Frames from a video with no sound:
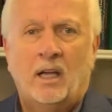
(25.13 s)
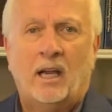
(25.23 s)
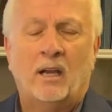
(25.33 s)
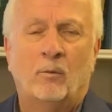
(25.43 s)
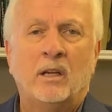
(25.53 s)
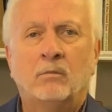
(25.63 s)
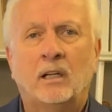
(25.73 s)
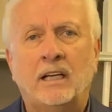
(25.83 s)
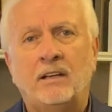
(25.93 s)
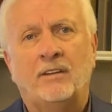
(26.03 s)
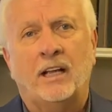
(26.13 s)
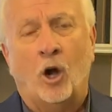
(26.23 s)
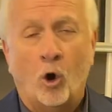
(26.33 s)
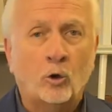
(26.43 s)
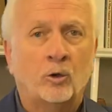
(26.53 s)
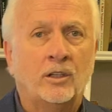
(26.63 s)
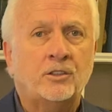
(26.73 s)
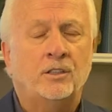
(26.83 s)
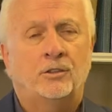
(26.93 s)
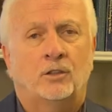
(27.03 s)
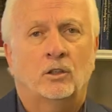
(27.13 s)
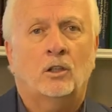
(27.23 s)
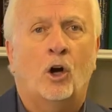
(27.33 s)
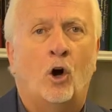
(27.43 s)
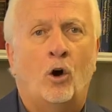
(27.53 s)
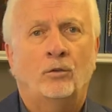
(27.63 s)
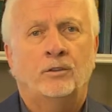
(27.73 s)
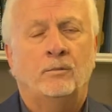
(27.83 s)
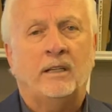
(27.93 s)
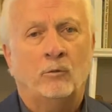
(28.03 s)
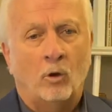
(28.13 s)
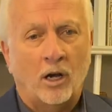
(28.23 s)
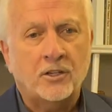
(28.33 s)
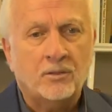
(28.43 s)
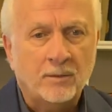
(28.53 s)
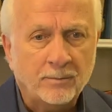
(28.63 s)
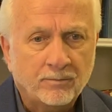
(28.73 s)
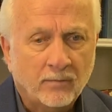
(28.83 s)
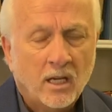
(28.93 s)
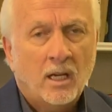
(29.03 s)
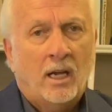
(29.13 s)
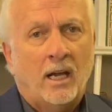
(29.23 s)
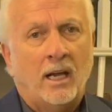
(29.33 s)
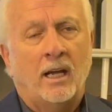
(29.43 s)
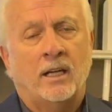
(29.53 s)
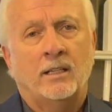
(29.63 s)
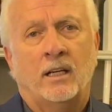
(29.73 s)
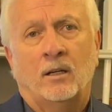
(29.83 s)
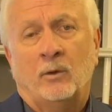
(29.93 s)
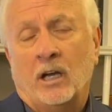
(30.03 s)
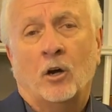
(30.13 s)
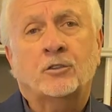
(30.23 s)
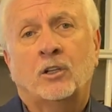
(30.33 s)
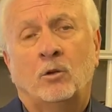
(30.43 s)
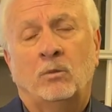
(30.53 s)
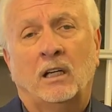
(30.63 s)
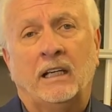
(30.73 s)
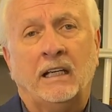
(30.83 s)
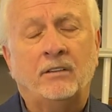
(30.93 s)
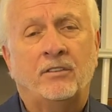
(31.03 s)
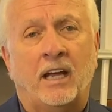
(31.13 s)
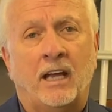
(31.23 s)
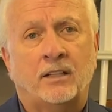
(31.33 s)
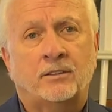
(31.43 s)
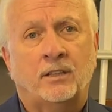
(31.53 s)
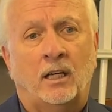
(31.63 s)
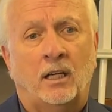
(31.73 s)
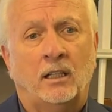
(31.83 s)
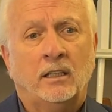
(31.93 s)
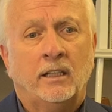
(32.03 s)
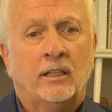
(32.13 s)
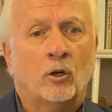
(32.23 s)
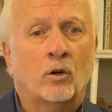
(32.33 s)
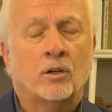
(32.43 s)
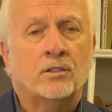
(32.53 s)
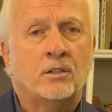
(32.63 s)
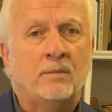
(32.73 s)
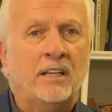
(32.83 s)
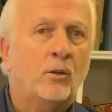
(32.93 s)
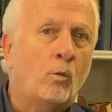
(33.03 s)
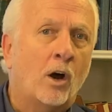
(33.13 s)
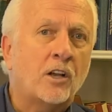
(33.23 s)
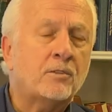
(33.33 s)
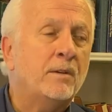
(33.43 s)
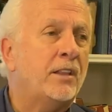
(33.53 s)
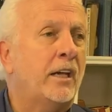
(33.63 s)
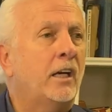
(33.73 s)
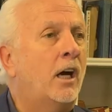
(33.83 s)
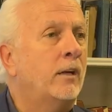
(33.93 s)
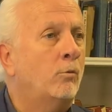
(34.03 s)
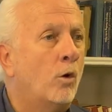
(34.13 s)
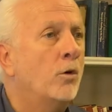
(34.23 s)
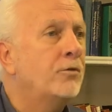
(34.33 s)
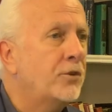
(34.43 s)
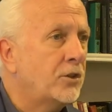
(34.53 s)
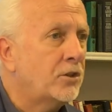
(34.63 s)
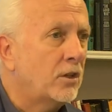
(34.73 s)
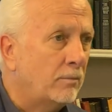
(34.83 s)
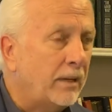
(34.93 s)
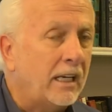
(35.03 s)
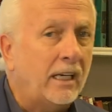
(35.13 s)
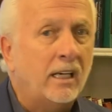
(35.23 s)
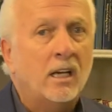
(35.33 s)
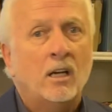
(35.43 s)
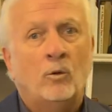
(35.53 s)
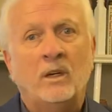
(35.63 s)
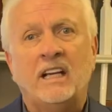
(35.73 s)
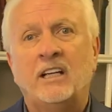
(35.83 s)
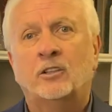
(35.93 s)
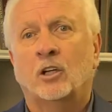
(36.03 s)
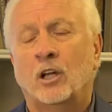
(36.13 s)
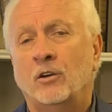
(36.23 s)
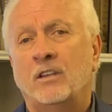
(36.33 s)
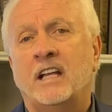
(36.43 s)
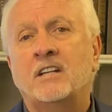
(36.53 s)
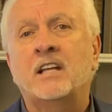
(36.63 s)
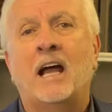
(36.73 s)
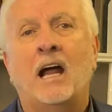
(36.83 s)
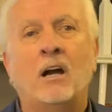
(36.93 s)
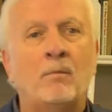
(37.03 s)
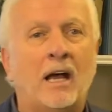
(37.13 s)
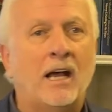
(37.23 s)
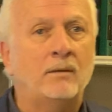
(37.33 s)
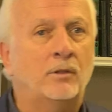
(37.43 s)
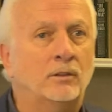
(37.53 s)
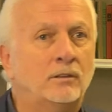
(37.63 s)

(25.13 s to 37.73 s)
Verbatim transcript: And we believe that all Christians are called to be watchmen. And we also believe that in order to be the watchman that God wants us to be, we need to learn the entire Bible